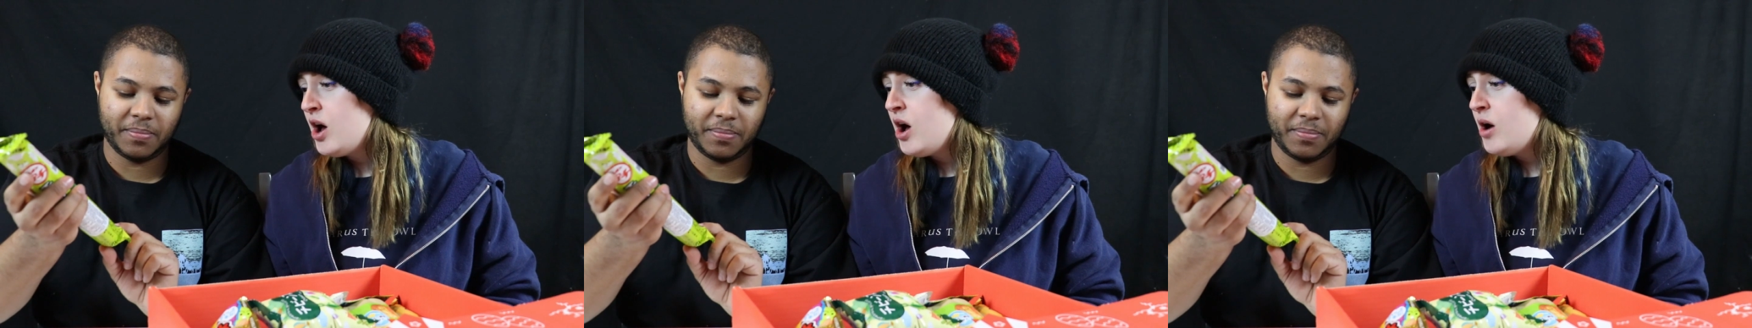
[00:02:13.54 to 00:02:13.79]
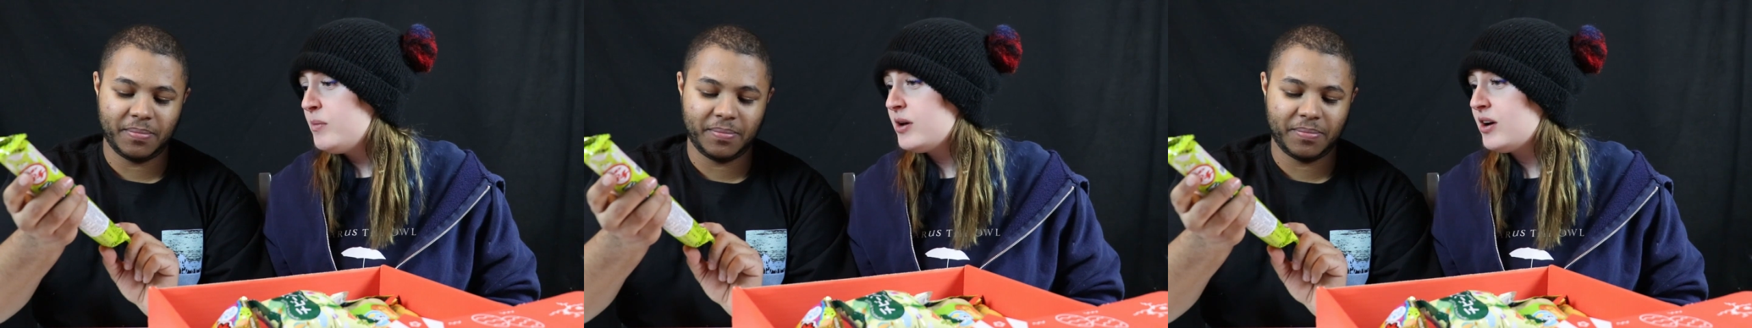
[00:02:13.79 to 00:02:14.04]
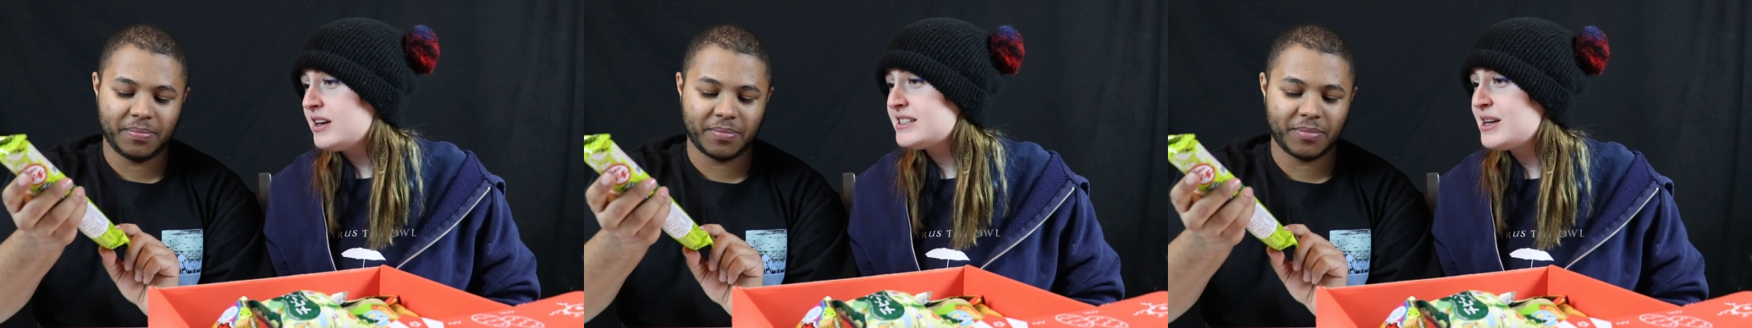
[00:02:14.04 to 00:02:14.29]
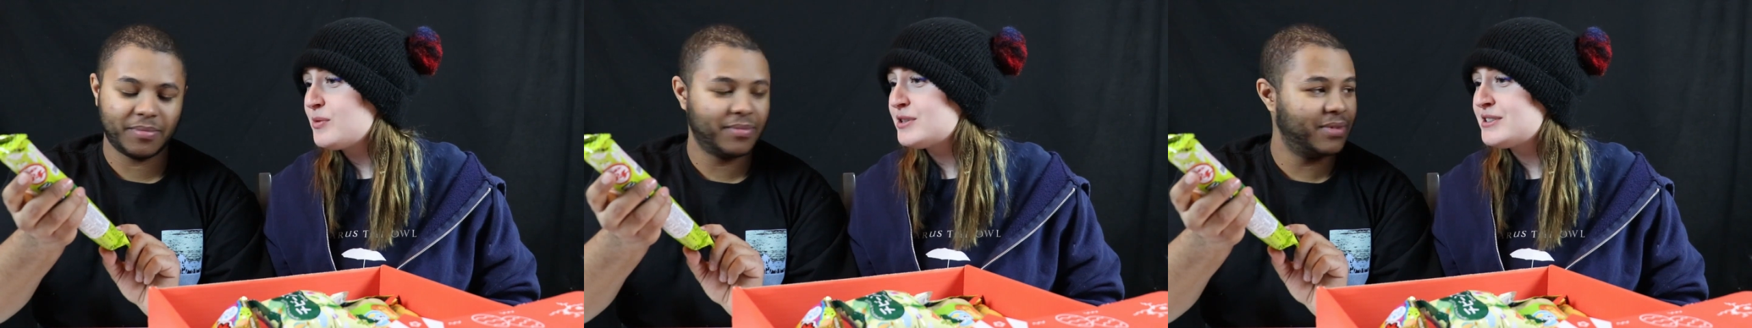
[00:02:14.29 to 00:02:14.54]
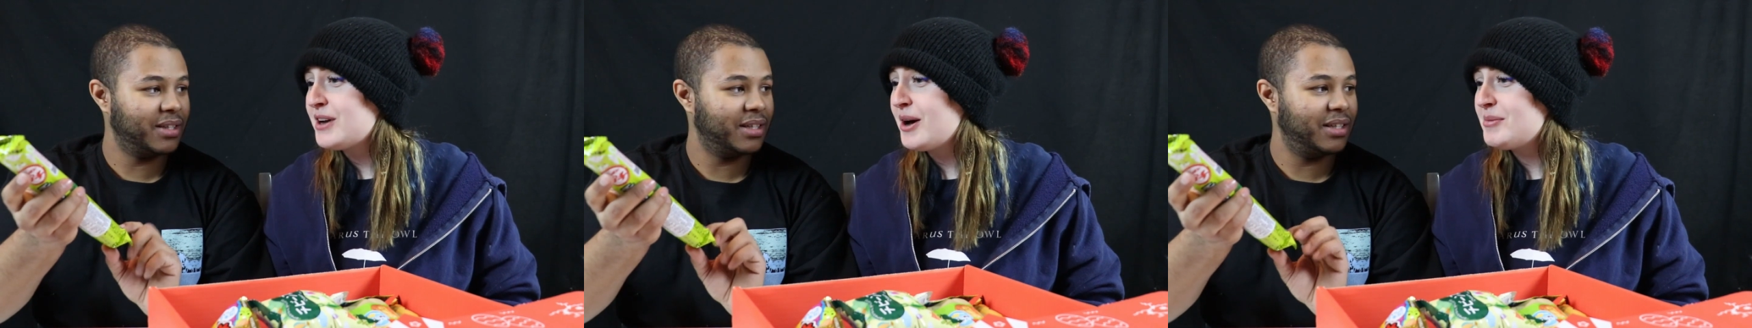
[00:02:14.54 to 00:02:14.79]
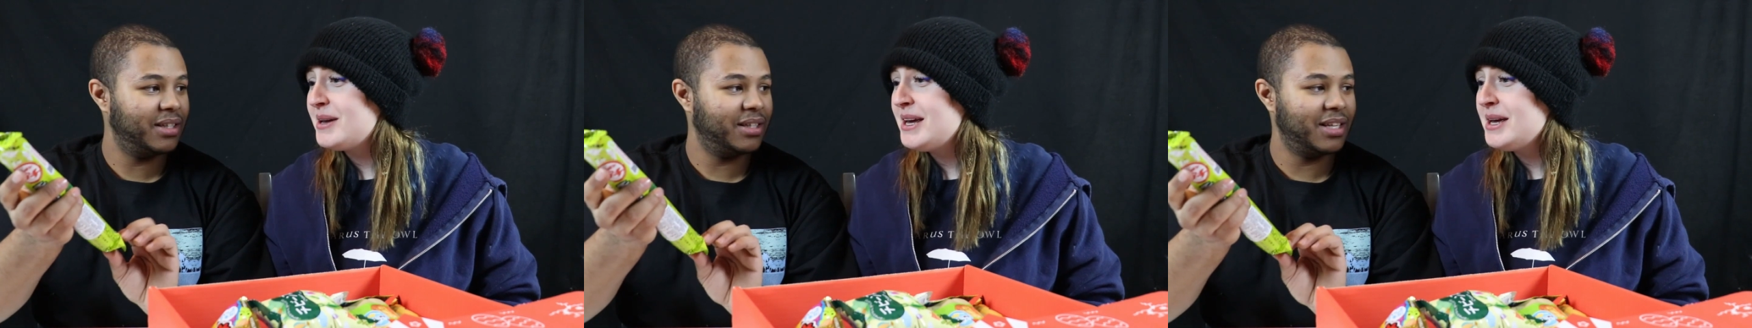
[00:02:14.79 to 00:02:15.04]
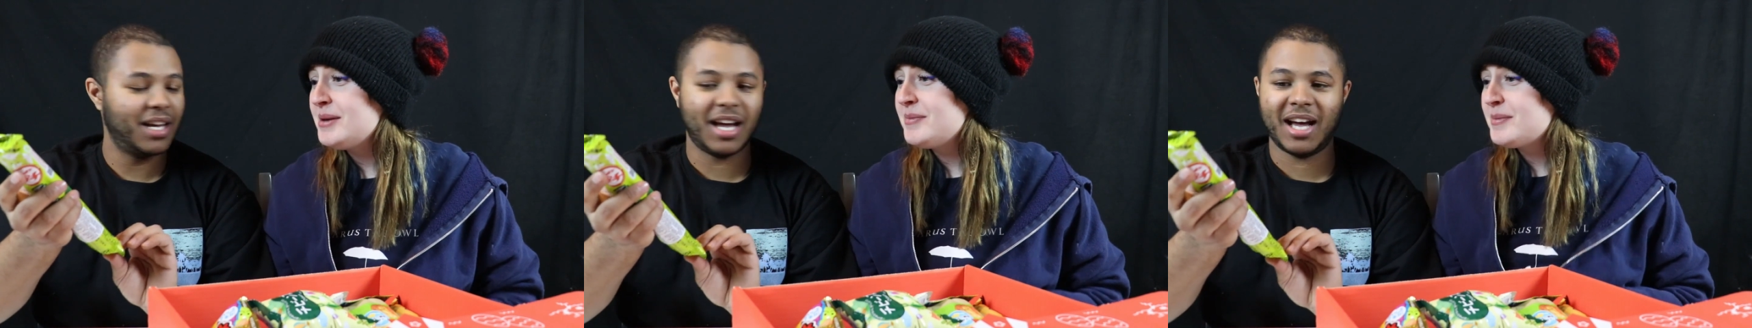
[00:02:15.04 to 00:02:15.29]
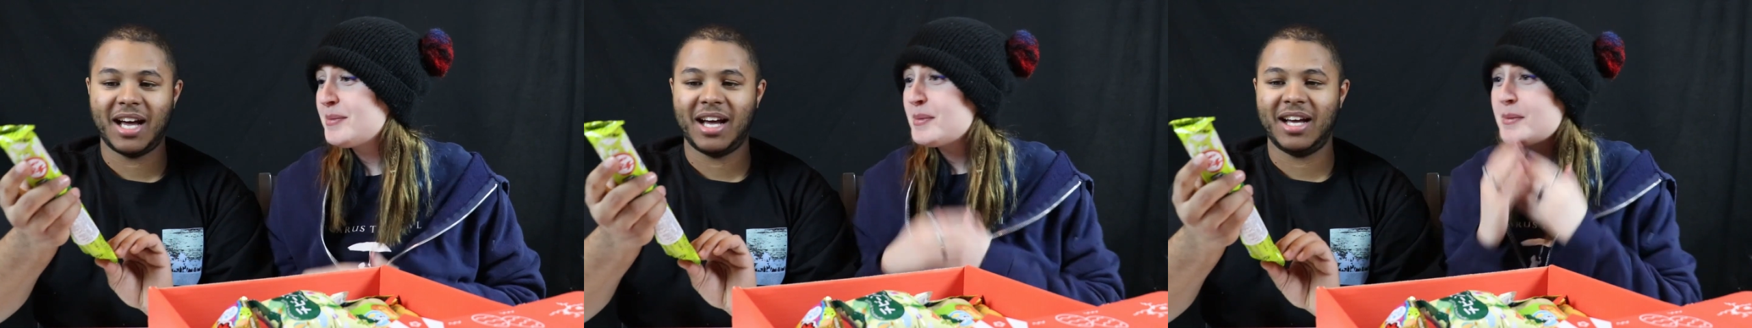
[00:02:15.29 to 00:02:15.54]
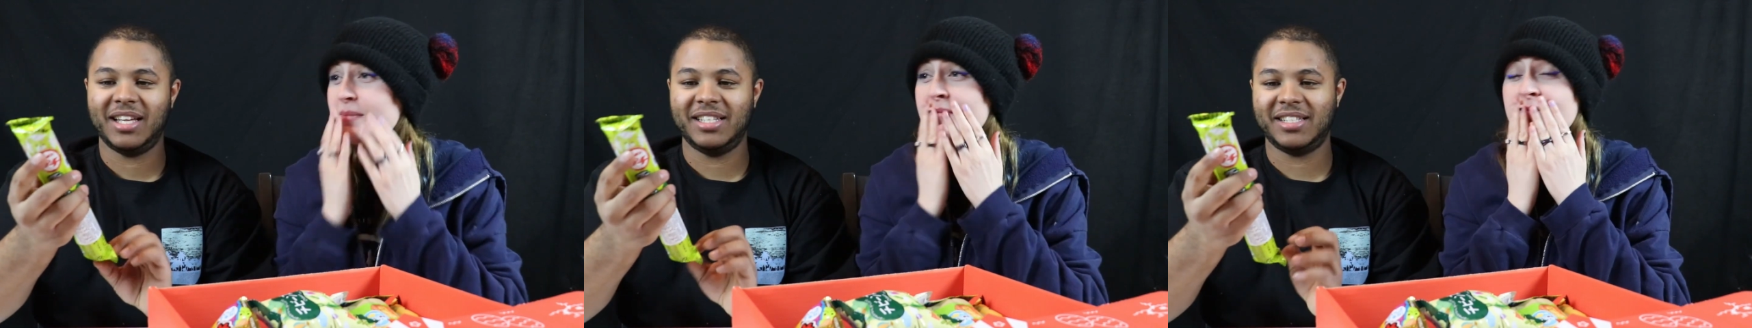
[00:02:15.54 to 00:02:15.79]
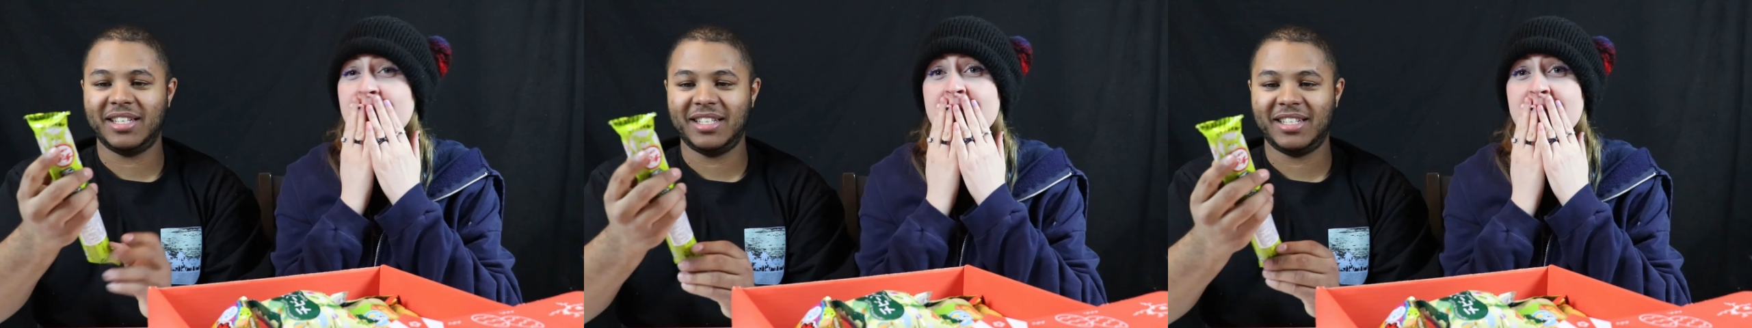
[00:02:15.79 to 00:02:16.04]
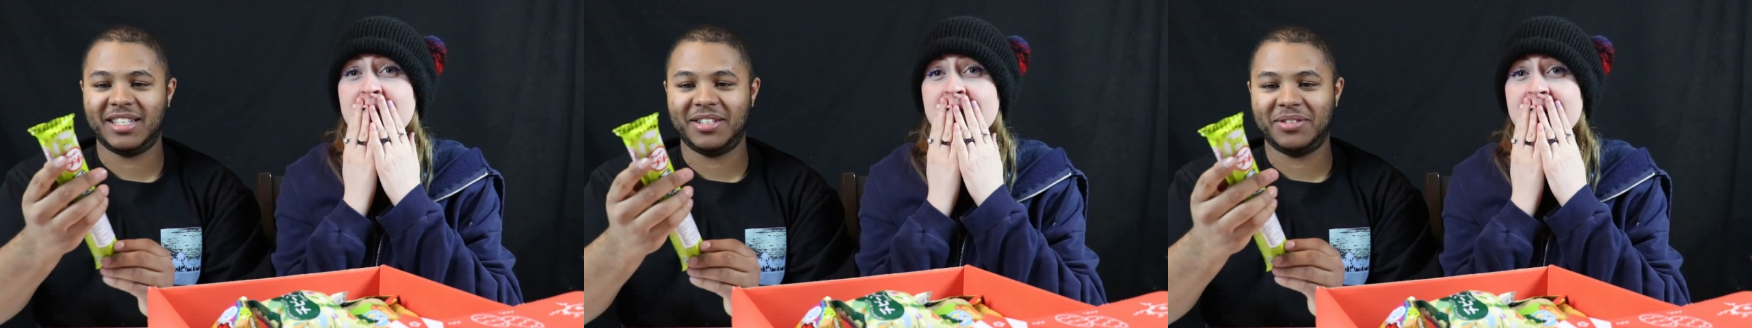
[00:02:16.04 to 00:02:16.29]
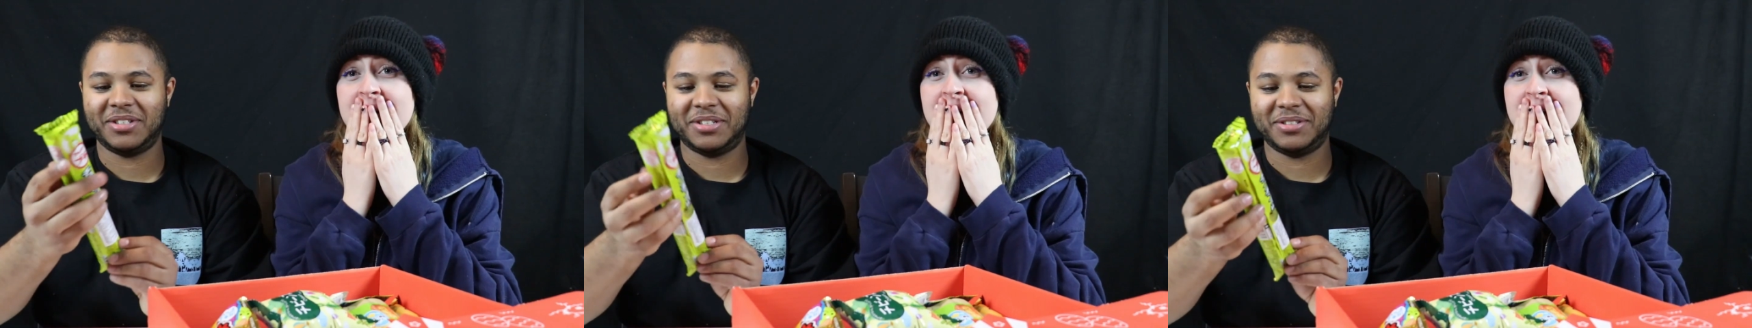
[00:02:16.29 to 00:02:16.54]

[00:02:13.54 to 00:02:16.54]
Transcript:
Speaker 1: Oh
Speaker 2: my god, is that wasabi?
Speaker 1: Is it? I don't know.